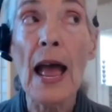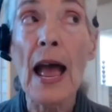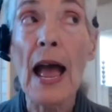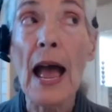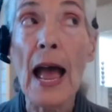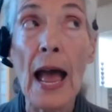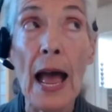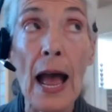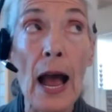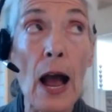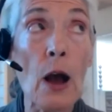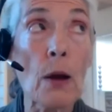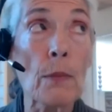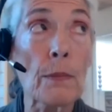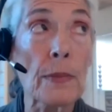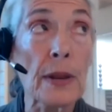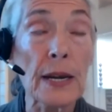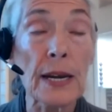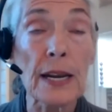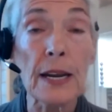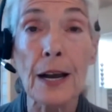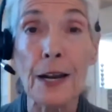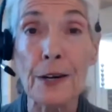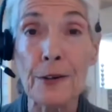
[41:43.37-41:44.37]
How
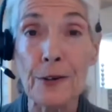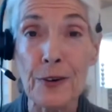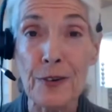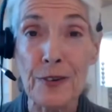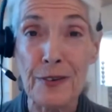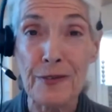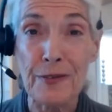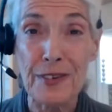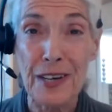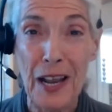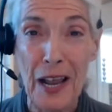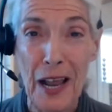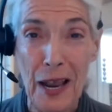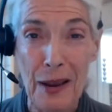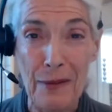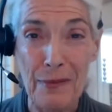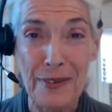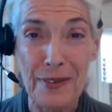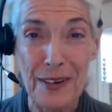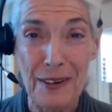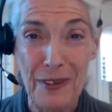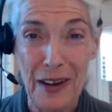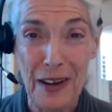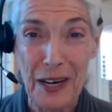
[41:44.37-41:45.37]
many hundreds of times
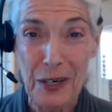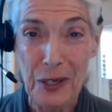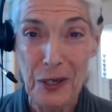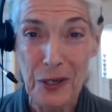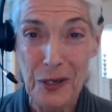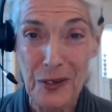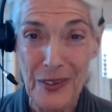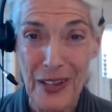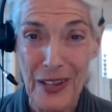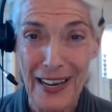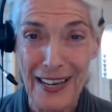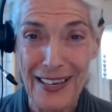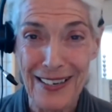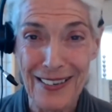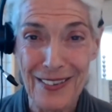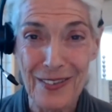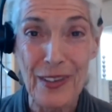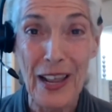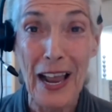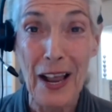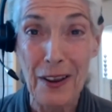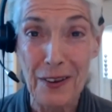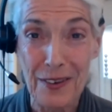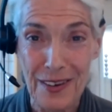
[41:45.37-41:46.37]
have I heard that?
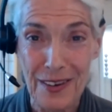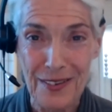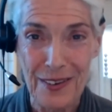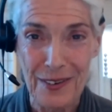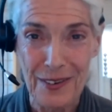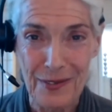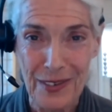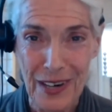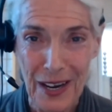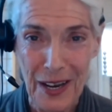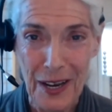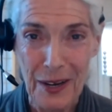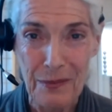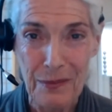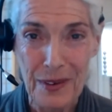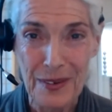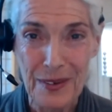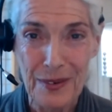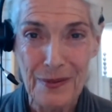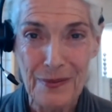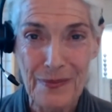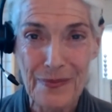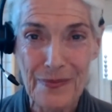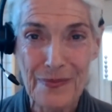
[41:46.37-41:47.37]
Thousands of times.
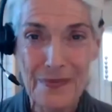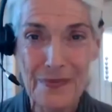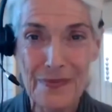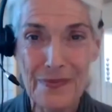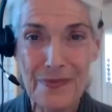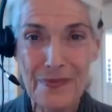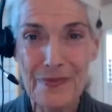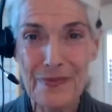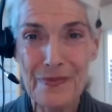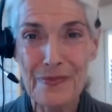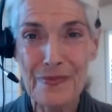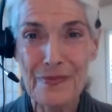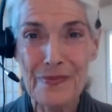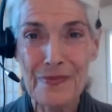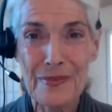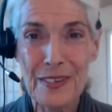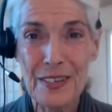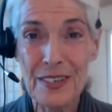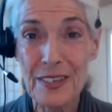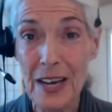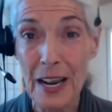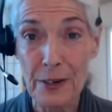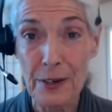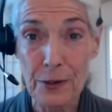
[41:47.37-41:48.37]

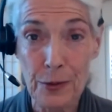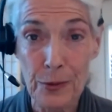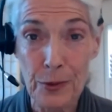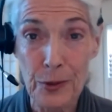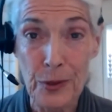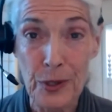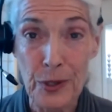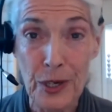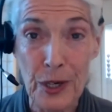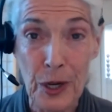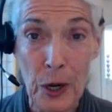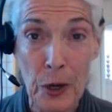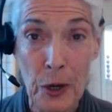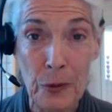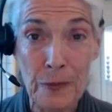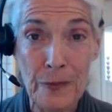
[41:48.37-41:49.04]
It's not true, you know.